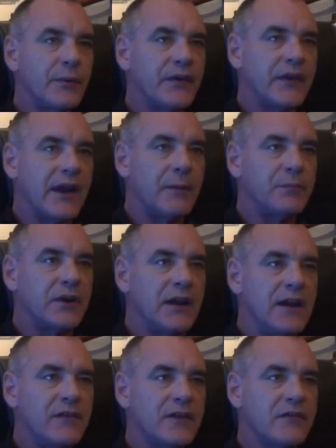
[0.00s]
with that, but
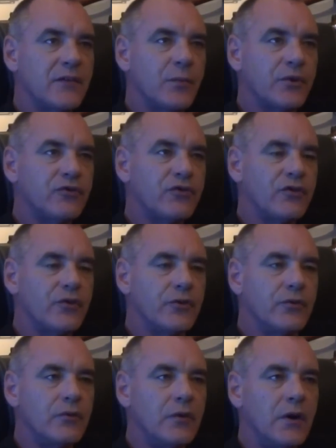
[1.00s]
even if it were true,